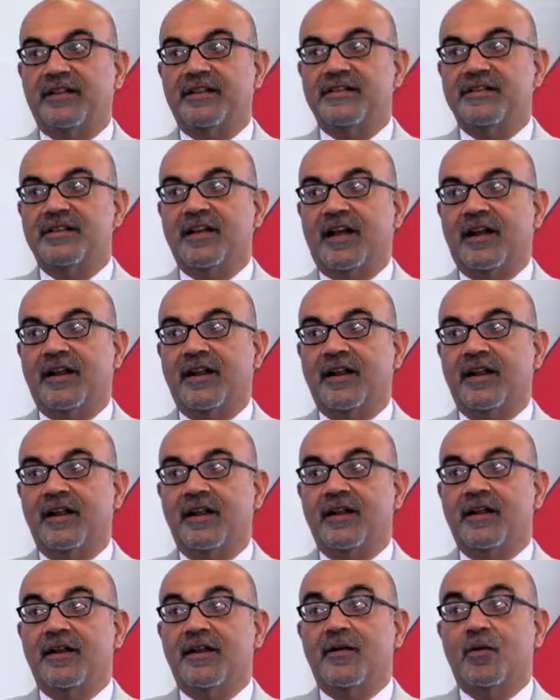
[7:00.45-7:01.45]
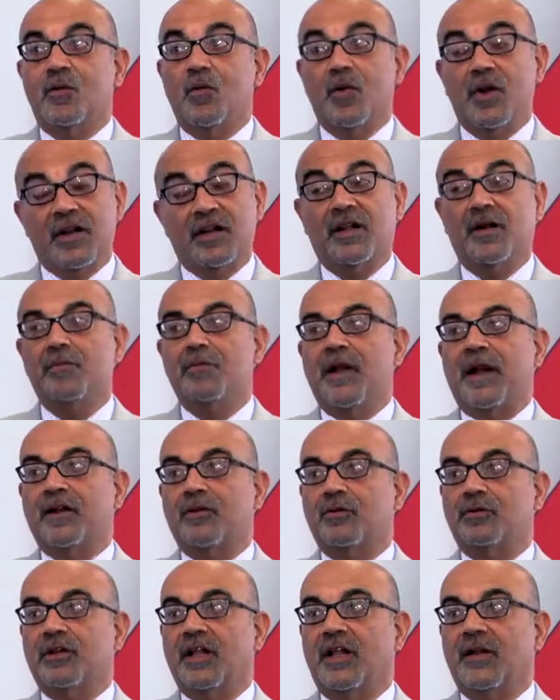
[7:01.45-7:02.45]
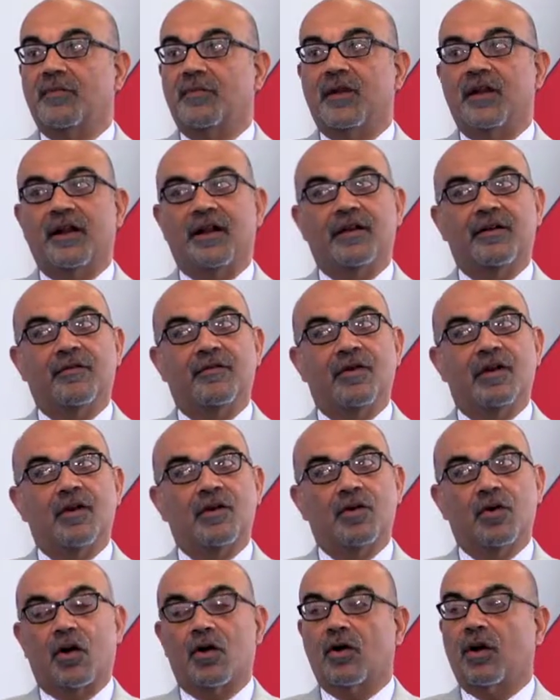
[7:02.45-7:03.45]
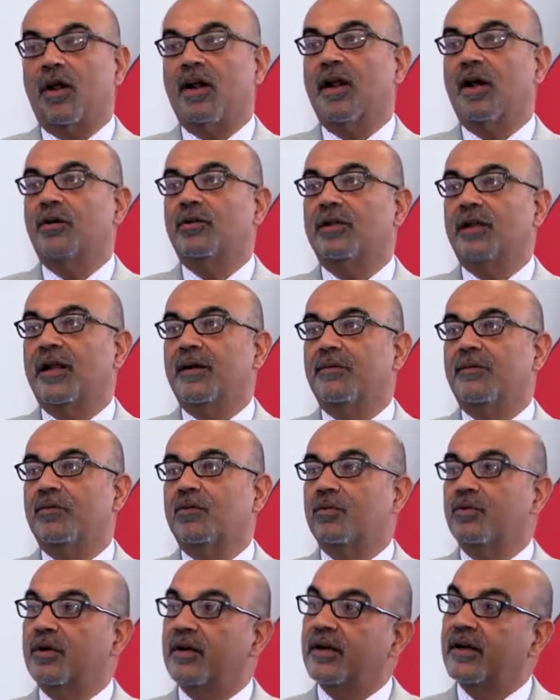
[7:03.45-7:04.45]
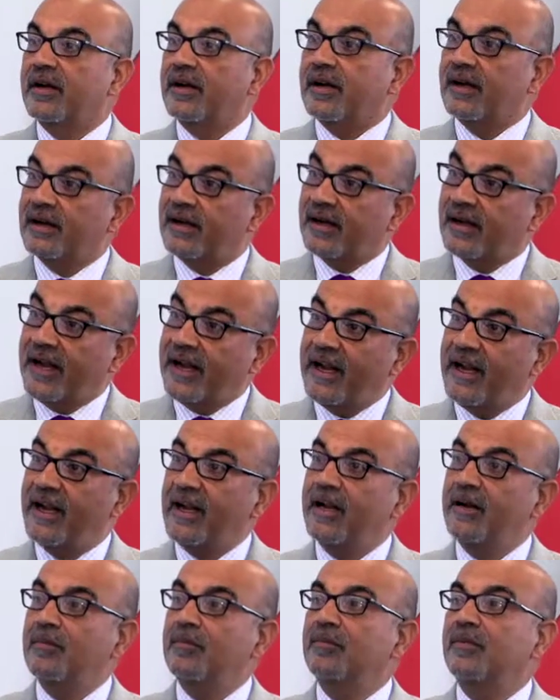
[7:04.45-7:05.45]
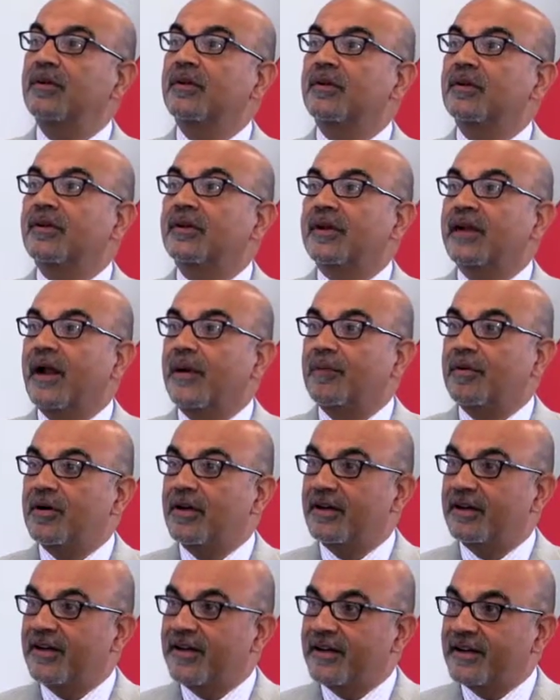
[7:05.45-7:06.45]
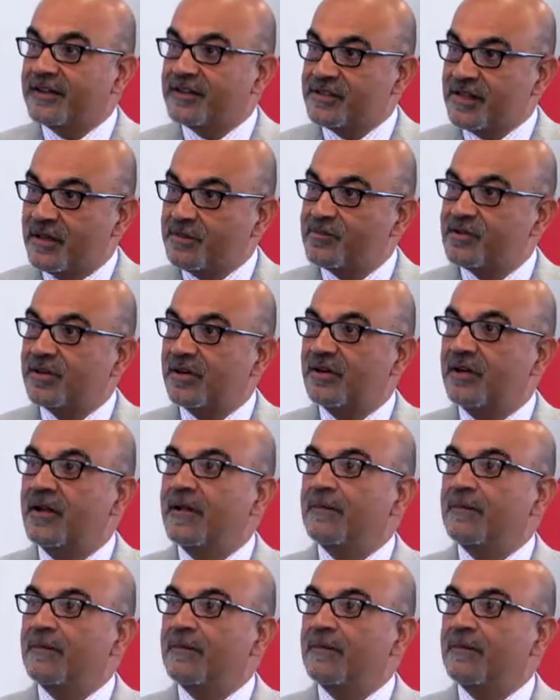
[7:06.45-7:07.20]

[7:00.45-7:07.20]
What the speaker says: the CRA will come back to them and will not allow them to claim capital gain exemption,